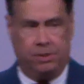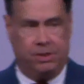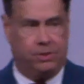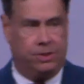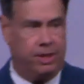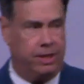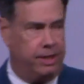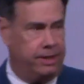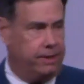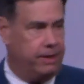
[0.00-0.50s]
be
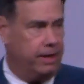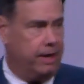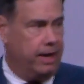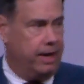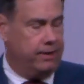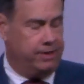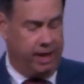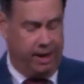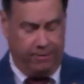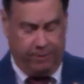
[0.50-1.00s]
seated.
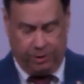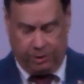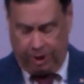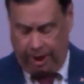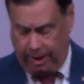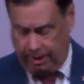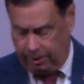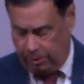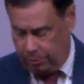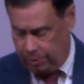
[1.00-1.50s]
David
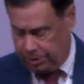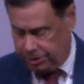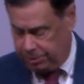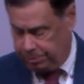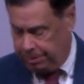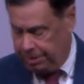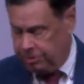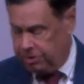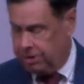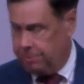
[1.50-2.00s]
Taylor was
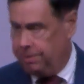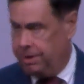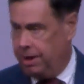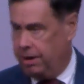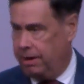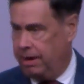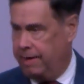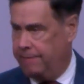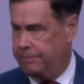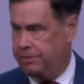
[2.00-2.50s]
supposed to be
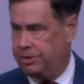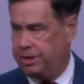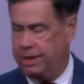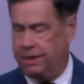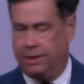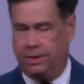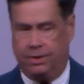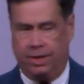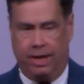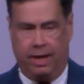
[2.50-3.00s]
our
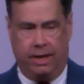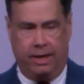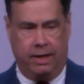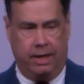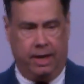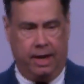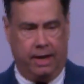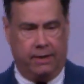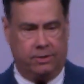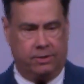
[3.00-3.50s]
MC today.
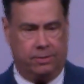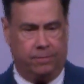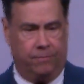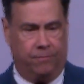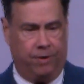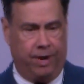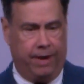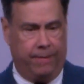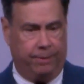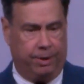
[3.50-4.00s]
He had some
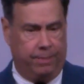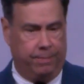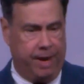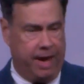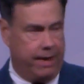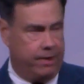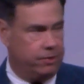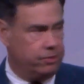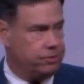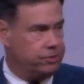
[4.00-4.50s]
family
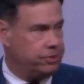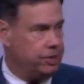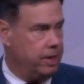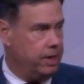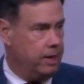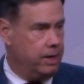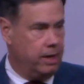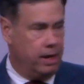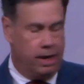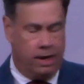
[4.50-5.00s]
matters
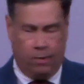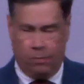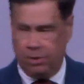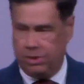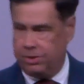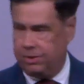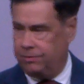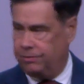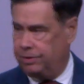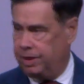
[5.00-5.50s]

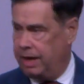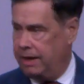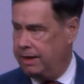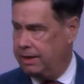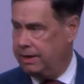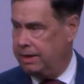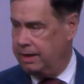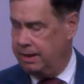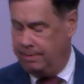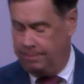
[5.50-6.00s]
which have
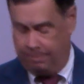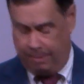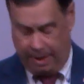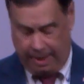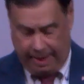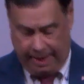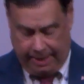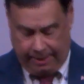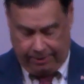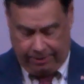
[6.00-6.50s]
taken him
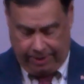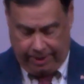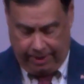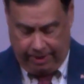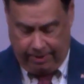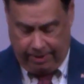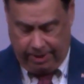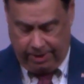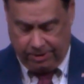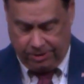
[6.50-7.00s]
out of the
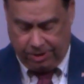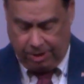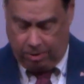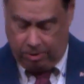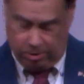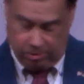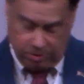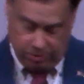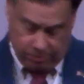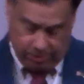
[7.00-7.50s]
area, so
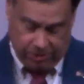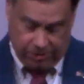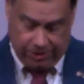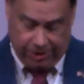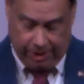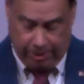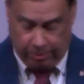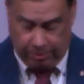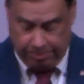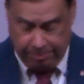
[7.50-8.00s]
you're sort of
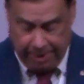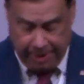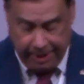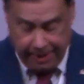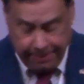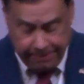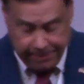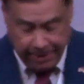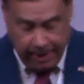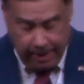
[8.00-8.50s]
stuck with
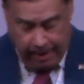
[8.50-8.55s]
me.